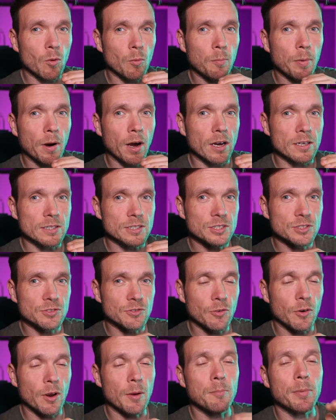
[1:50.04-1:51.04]
will pass
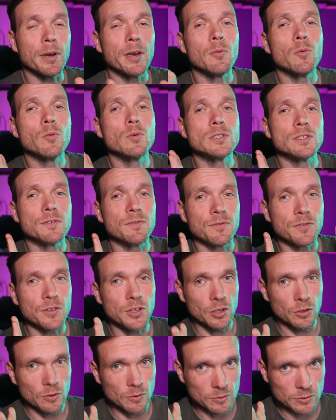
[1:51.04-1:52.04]
through it, but it will
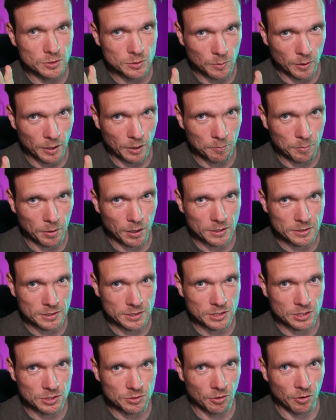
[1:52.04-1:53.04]
diffuse when it
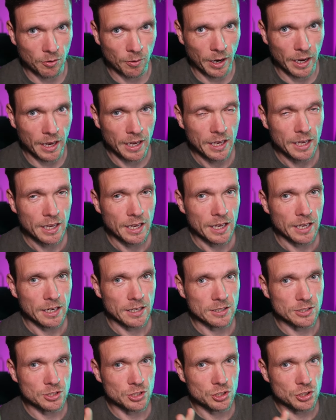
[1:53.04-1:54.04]
passes through it.
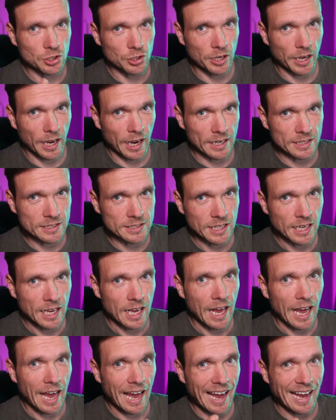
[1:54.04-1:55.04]
It should act
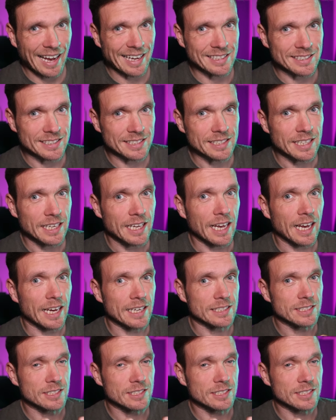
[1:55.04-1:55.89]
as a